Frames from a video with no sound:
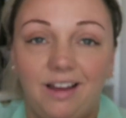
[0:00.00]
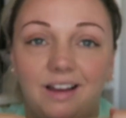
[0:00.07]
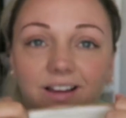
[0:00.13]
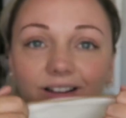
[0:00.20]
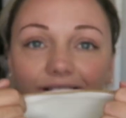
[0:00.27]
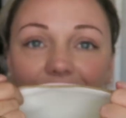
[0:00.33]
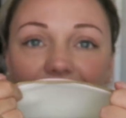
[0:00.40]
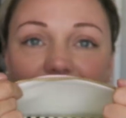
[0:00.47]

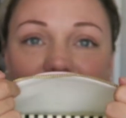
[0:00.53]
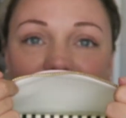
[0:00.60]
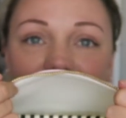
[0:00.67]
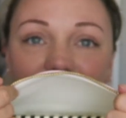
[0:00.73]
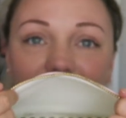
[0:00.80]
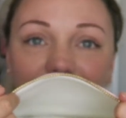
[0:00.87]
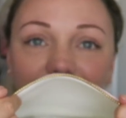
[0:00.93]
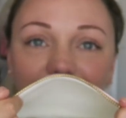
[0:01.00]

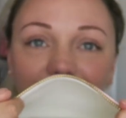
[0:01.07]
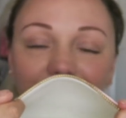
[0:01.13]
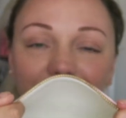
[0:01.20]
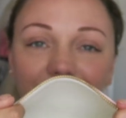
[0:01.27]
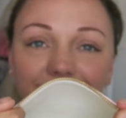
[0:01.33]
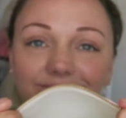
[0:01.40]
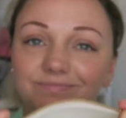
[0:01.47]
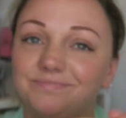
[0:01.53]
Obviously
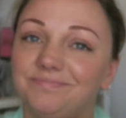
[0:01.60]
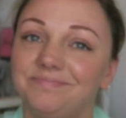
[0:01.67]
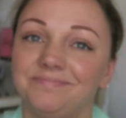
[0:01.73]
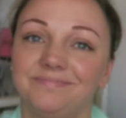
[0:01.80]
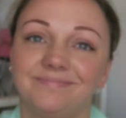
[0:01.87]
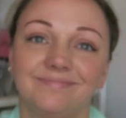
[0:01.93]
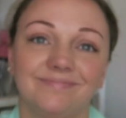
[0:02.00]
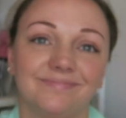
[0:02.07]

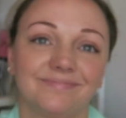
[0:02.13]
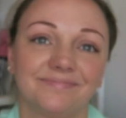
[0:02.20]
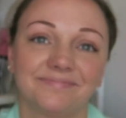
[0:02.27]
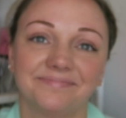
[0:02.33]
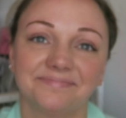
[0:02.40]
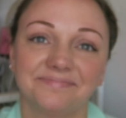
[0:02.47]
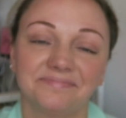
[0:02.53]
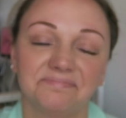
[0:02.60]

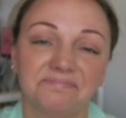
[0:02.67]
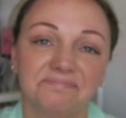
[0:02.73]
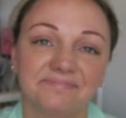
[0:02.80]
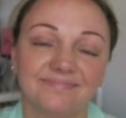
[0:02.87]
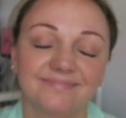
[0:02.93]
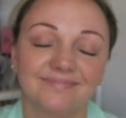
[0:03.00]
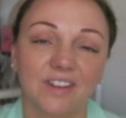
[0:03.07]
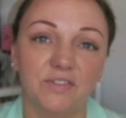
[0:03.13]

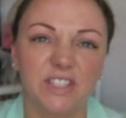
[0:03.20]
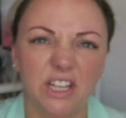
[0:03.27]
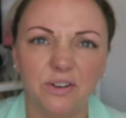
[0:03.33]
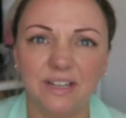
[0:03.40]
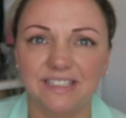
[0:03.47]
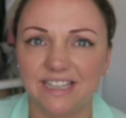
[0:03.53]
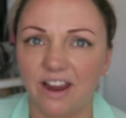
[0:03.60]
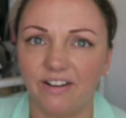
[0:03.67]
I
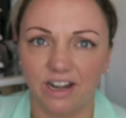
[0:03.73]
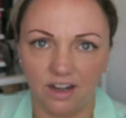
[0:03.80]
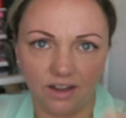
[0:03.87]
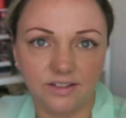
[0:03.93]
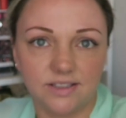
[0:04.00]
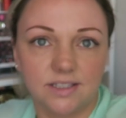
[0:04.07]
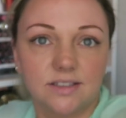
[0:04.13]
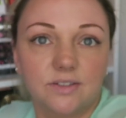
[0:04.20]
don't need to carry
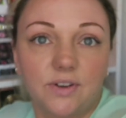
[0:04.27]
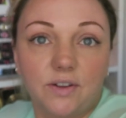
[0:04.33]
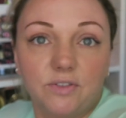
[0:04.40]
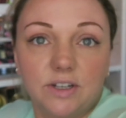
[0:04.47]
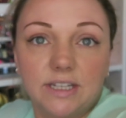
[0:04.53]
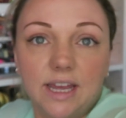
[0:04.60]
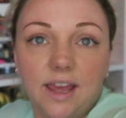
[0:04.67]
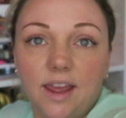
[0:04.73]
loads of stuff
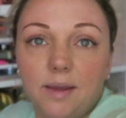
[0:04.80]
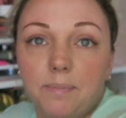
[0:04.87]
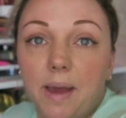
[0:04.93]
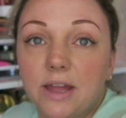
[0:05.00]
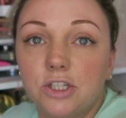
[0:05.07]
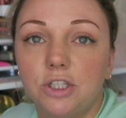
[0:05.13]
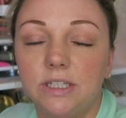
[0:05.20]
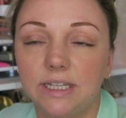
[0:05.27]
every day,
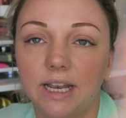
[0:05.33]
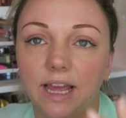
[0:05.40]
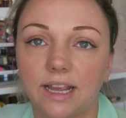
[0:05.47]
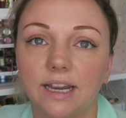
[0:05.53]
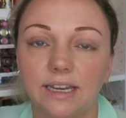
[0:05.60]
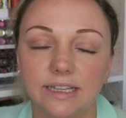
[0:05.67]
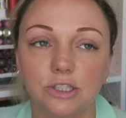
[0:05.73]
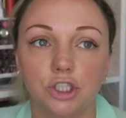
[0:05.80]
but I do need
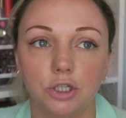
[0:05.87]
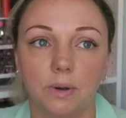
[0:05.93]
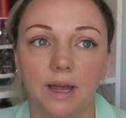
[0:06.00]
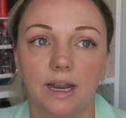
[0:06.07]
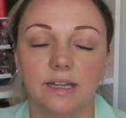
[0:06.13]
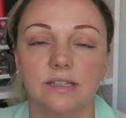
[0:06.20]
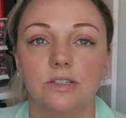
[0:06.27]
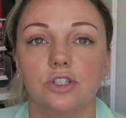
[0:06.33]
like at least two
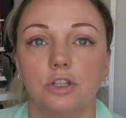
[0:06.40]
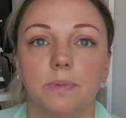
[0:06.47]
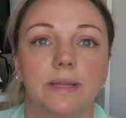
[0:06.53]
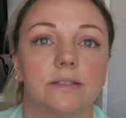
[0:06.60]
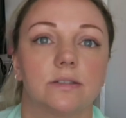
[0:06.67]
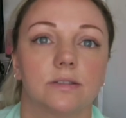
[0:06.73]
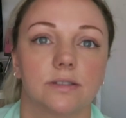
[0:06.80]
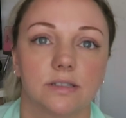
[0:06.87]
highlighters, two
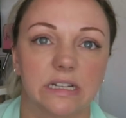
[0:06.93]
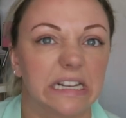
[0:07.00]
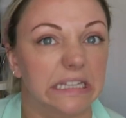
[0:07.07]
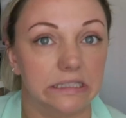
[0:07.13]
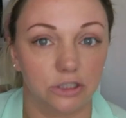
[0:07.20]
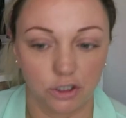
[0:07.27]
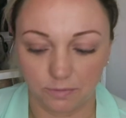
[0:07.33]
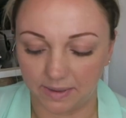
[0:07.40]
pencils and at
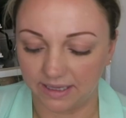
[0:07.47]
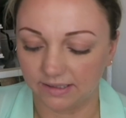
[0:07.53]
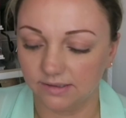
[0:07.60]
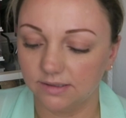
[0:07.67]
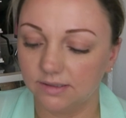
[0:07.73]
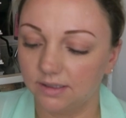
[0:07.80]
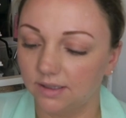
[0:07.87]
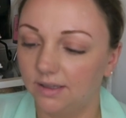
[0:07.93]
least two
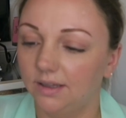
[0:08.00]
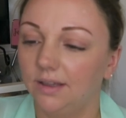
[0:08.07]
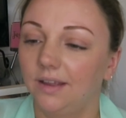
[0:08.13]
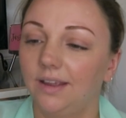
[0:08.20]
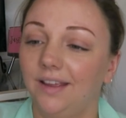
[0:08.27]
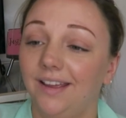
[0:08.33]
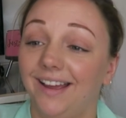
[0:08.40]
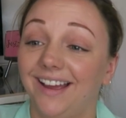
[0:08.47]
pens.
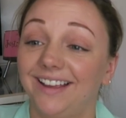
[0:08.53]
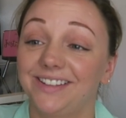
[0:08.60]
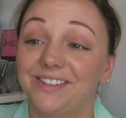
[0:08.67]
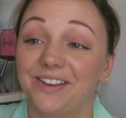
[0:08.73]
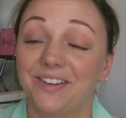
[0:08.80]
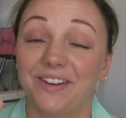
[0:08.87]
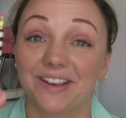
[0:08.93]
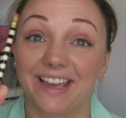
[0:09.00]
I
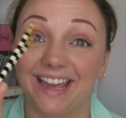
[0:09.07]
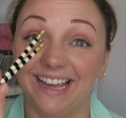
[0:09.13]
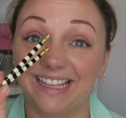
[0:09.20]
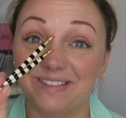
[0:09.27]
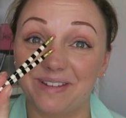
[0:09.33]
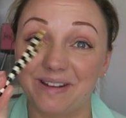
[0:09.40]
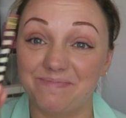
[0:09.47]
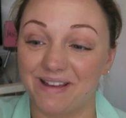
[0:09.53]
also got
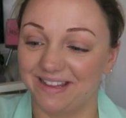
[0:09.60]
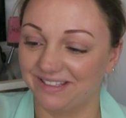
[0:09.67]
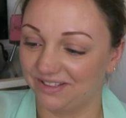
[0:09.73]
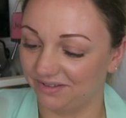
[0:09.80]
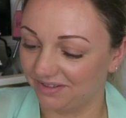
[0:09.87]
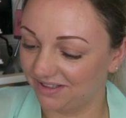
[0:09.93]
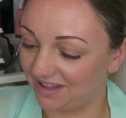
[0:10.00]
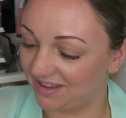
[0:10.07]
Kate Spade
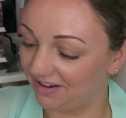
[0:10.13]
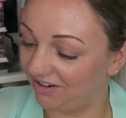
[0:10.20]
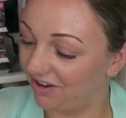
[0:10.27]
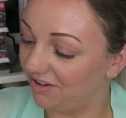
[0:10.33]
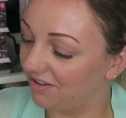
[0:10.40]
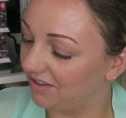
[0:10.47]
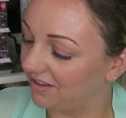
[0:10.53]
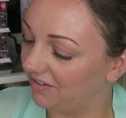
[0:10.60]
pencils. They're a
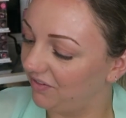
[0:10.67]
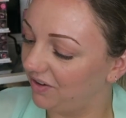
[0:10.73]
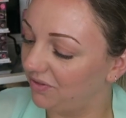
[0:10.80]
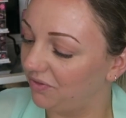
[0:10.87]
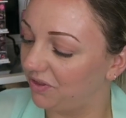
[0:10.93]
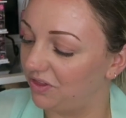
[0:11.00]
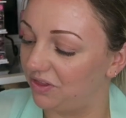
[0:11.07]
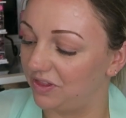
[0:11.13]
lot, they
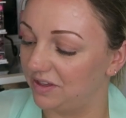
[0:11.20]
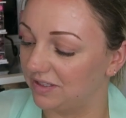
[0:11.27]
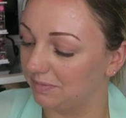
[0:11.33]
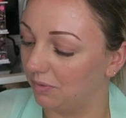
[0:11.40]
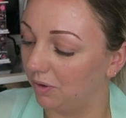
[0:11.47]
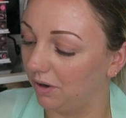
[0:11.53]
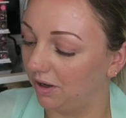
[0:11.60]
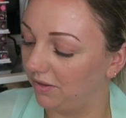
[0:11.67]
feel
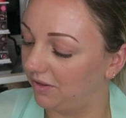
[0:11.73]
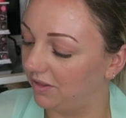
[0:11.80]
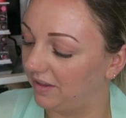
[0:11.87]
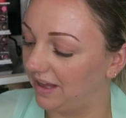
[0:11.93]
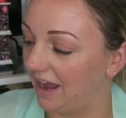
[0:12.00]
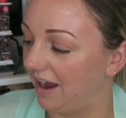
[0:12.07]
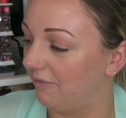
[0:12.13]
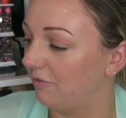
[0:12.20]
smaller than
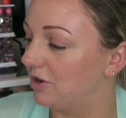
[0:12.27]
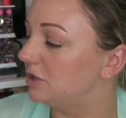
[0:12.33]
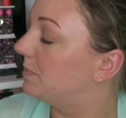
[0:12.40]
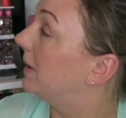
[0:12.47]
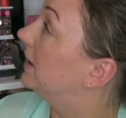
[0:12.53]
the average